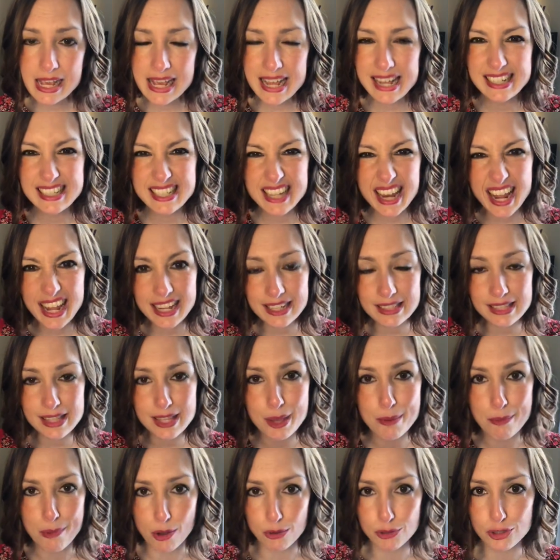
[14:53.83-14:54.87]
It takes the
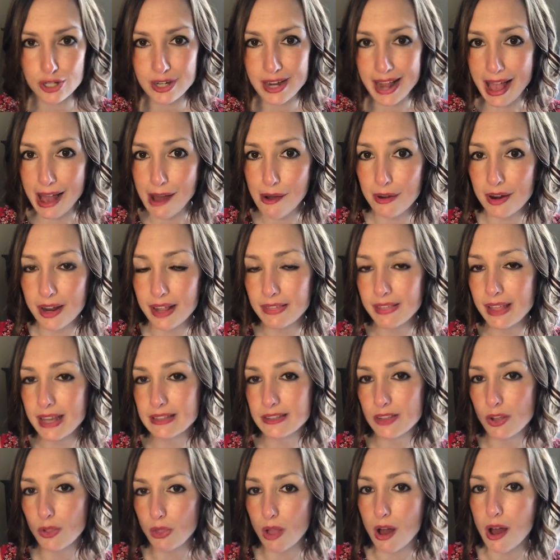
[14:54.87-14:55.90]
emotion out, and
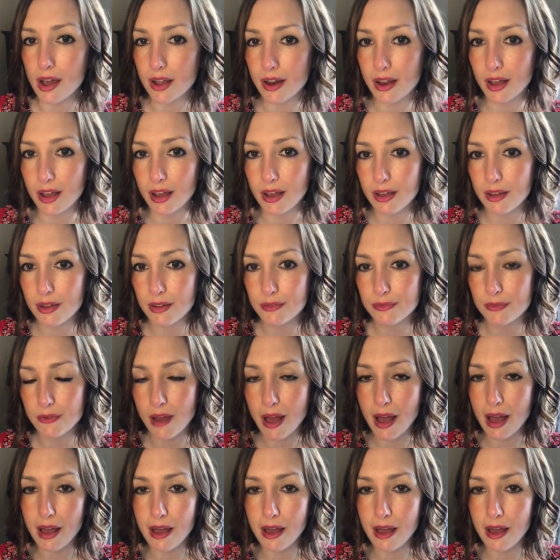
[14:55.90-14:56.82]
that's a lot of